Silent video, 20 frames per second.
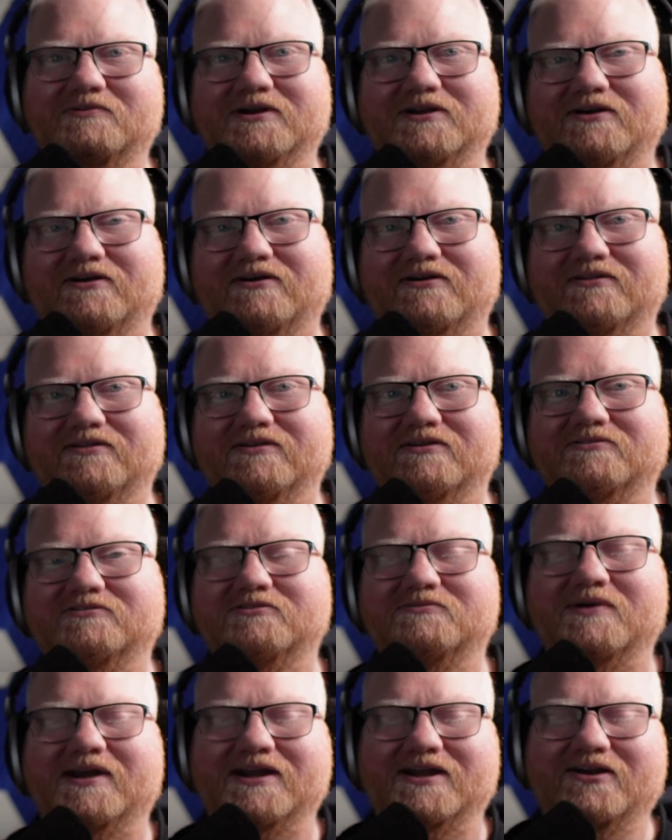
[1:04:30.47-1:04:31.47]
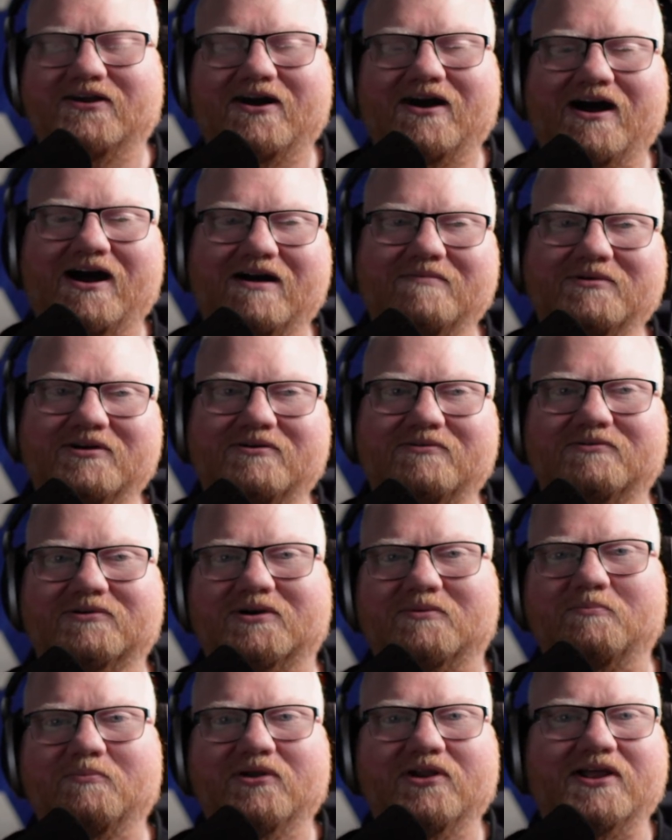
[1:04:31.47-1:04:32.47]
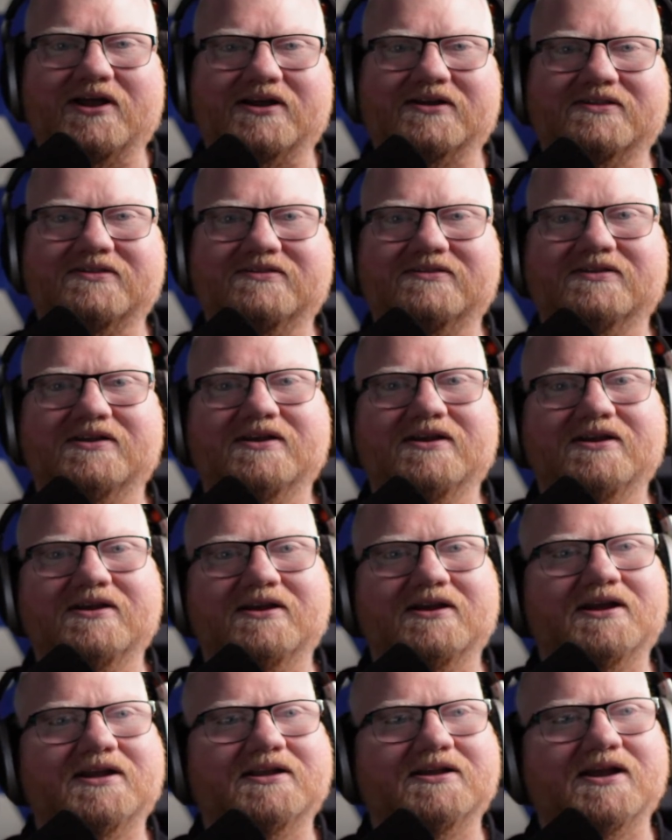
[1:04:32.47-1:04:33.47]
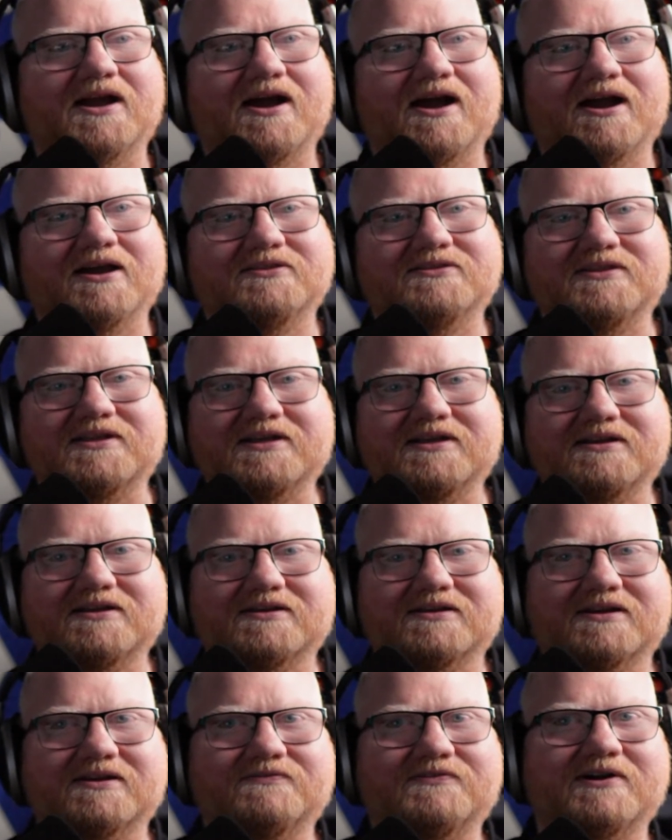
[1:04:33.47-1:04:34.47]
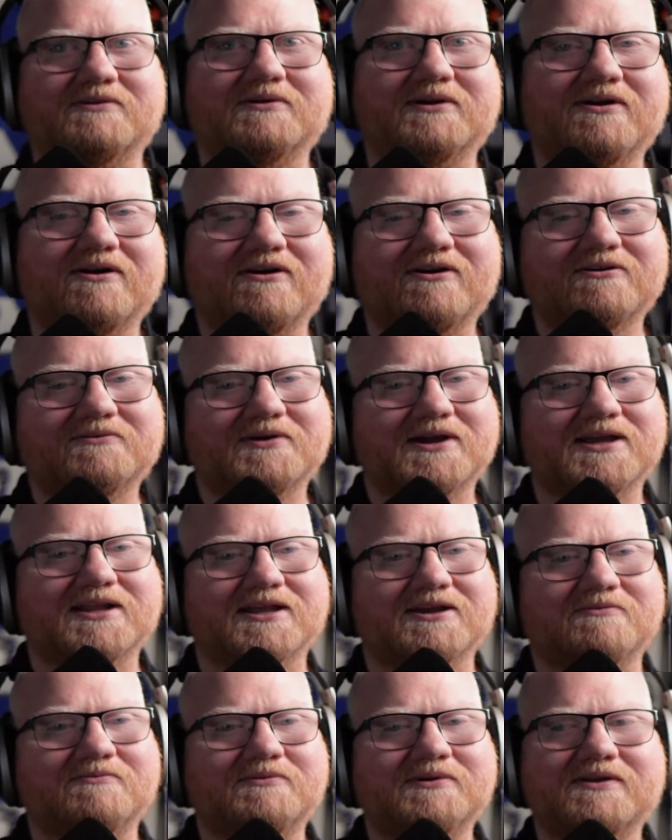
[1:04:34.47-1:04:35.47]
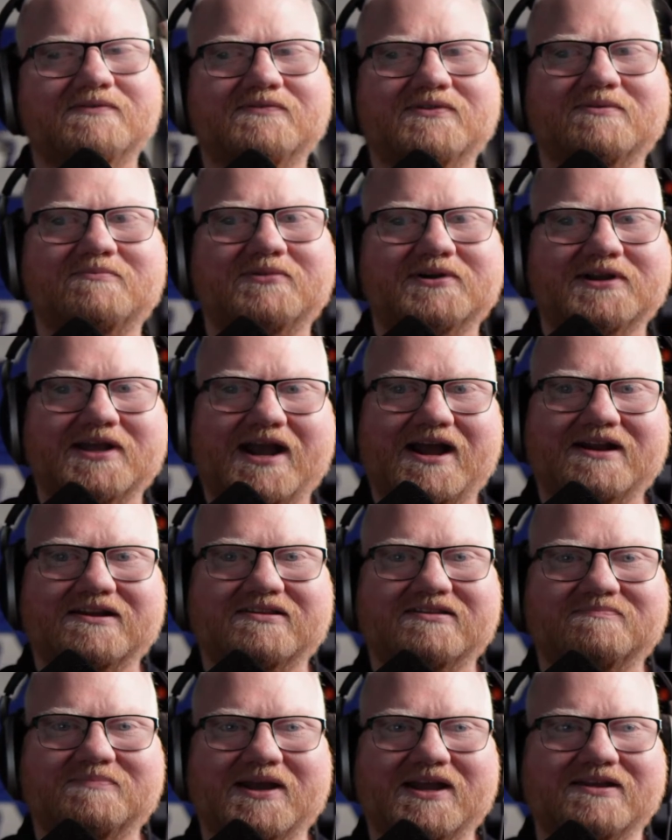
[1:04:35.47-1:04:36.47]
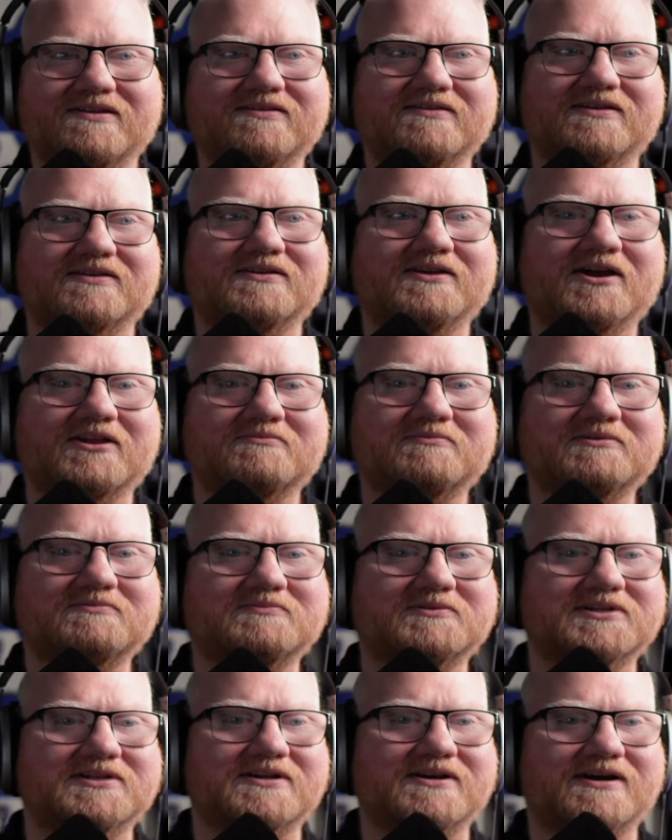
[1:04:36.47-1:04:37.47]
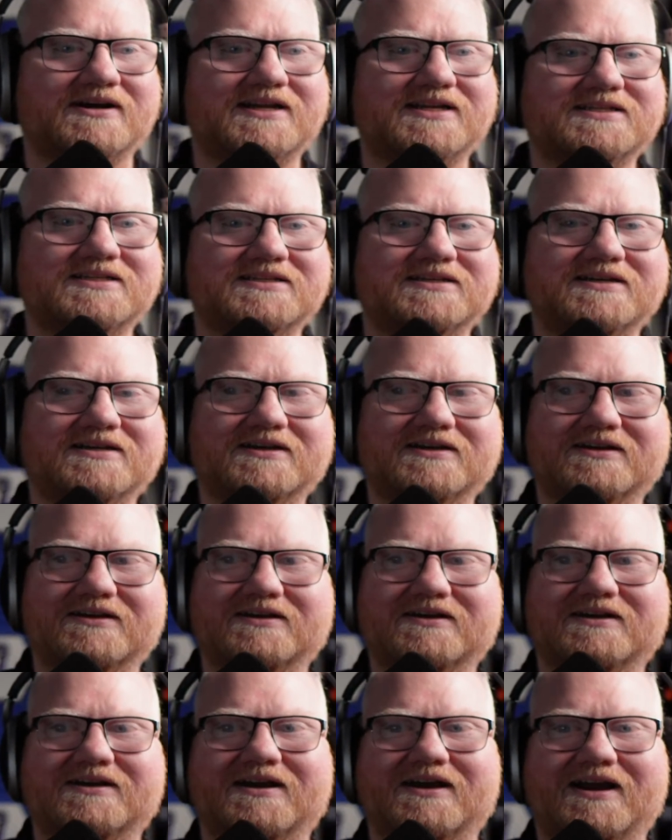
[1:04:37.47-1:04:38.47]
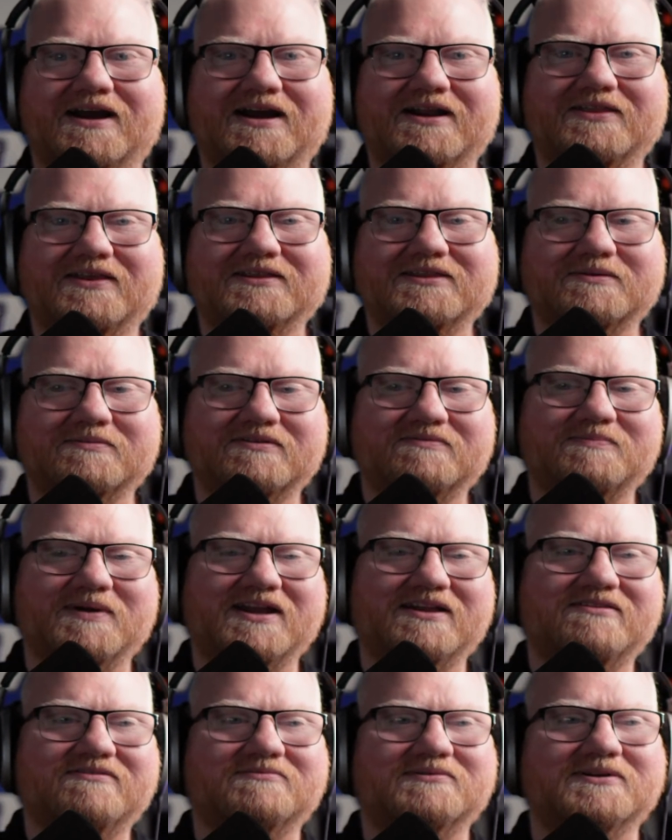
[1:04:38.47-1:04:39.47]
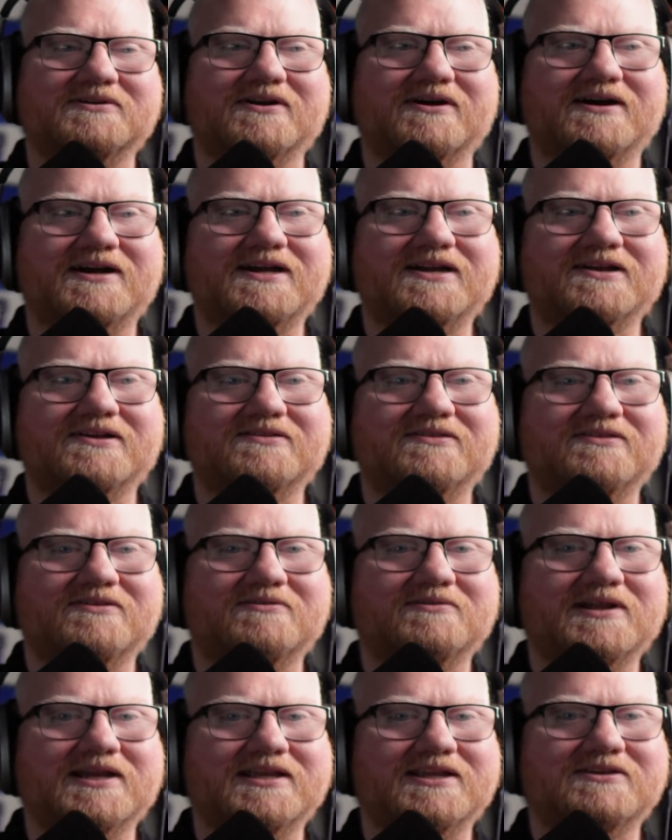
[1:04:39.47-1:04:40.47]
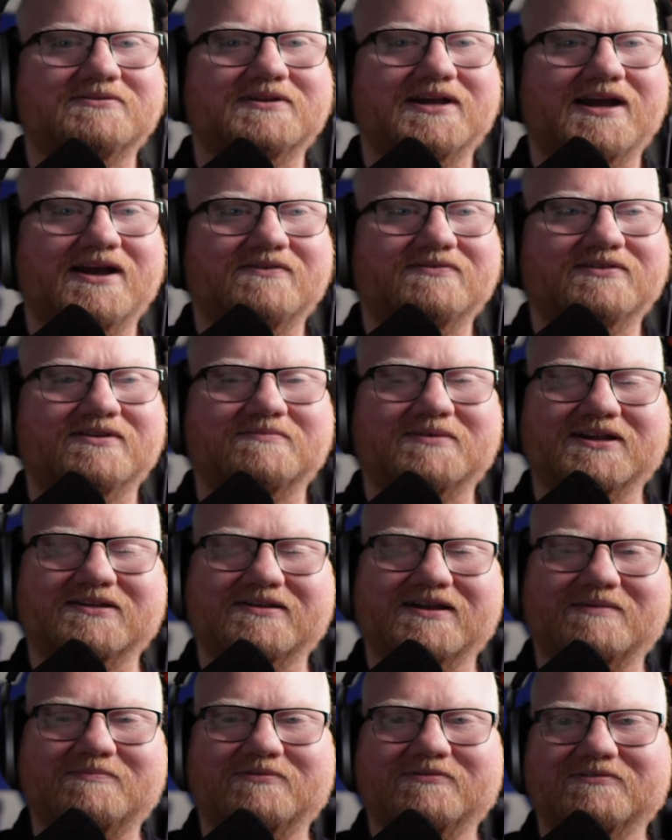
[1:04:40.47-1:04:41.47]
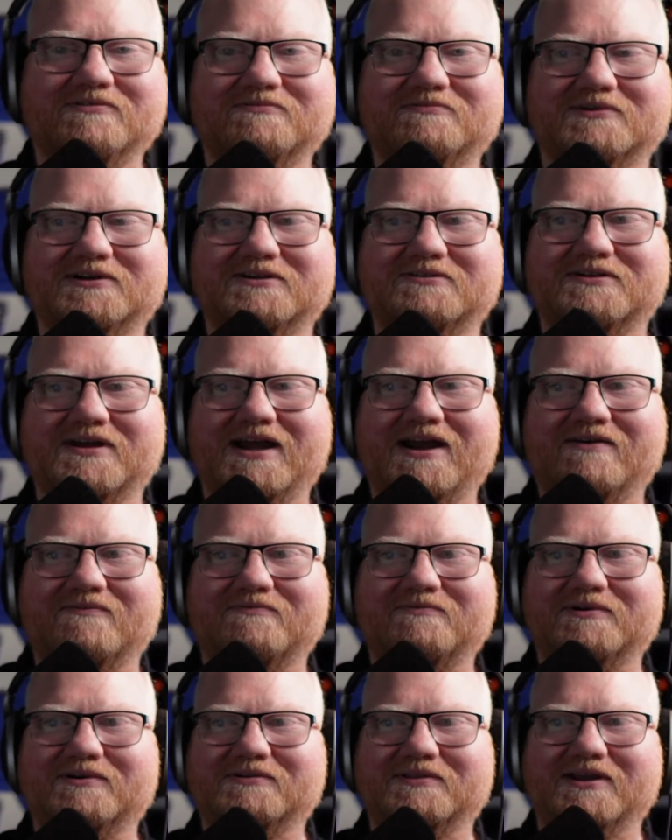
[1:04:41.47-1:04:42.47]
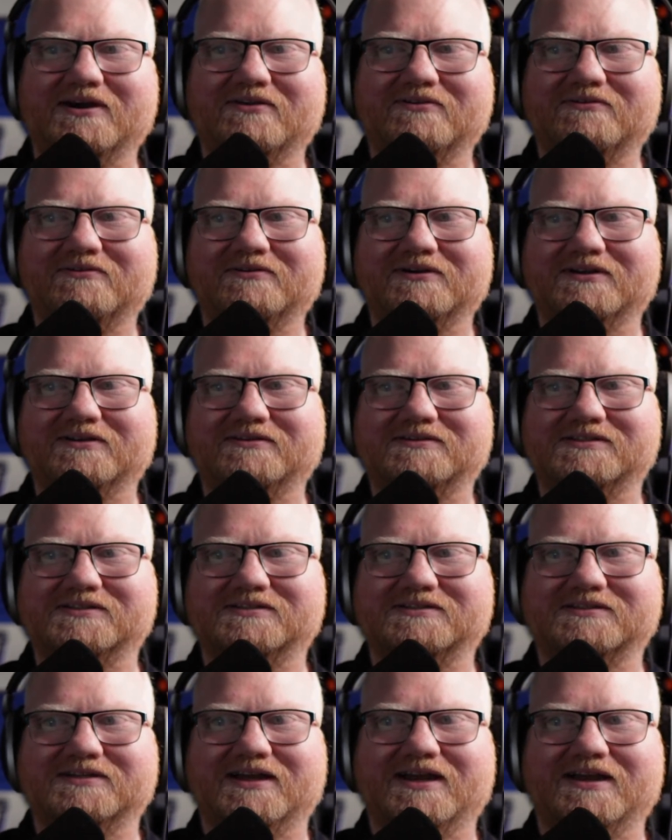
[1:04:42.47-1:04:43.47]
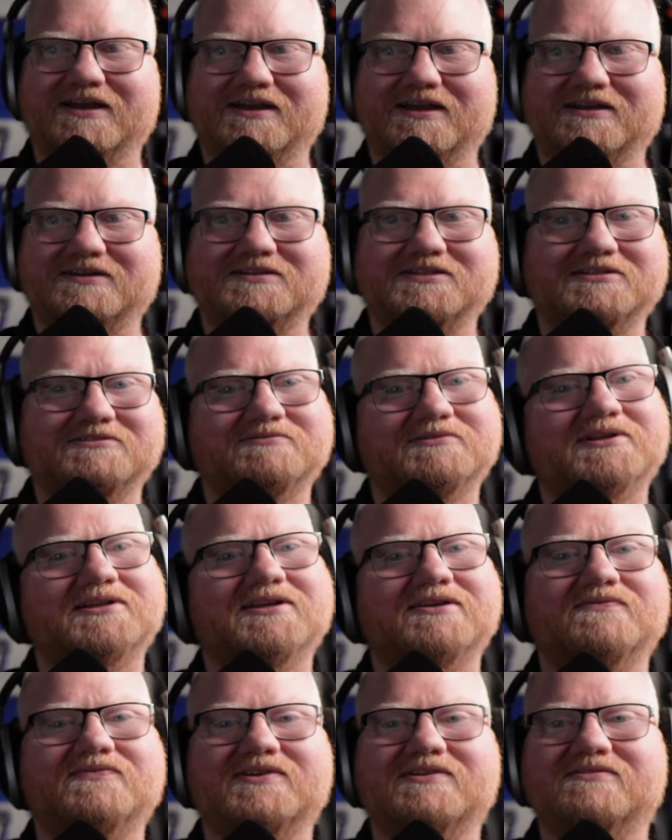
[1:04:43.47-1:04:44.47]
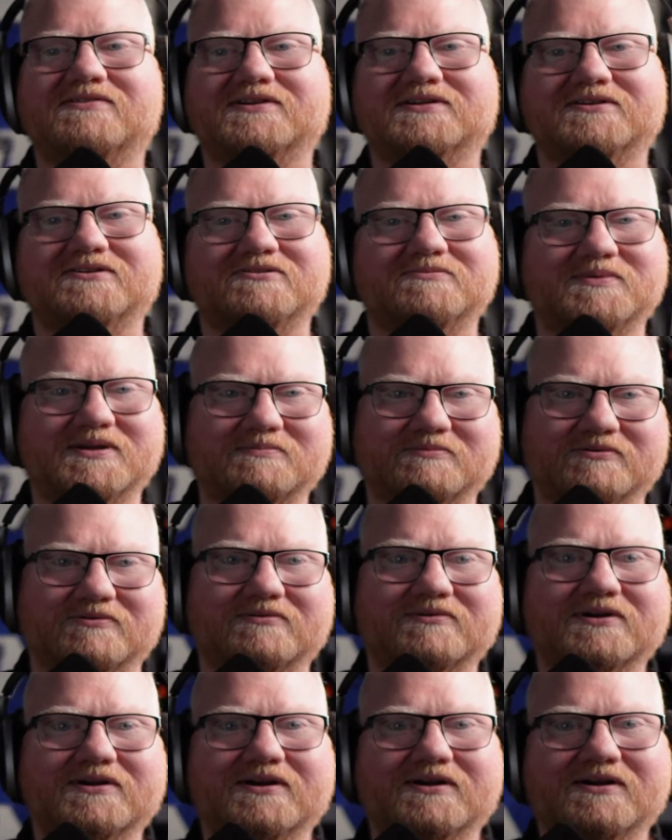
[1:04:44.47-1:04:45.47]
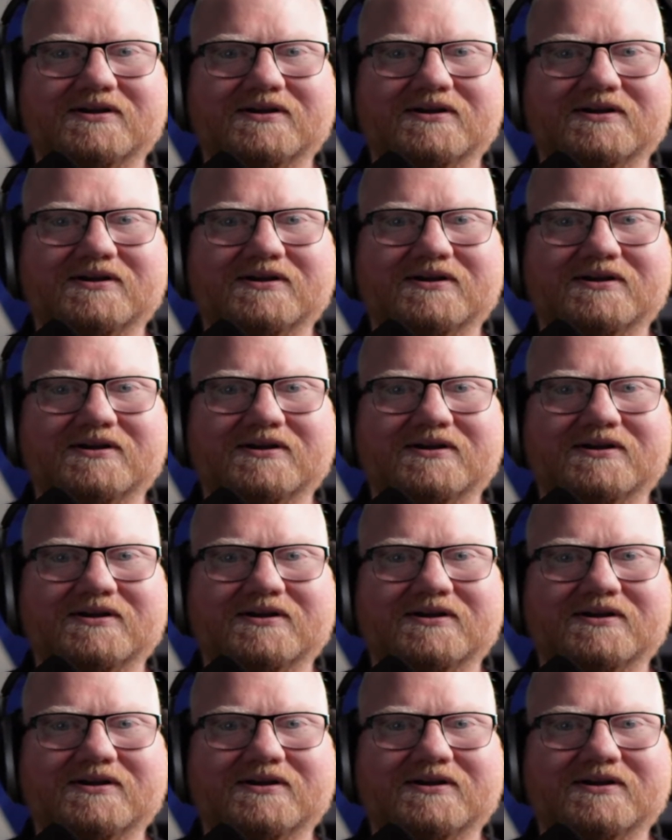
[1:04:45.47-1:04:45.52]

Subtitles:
could also do a comma or a plus, and I think, if I recall right, like one of them would add a space and the other one would not. I think the space would not, and so like you'd have some examples where you'd have one or the other, and it's just really confusing to new people.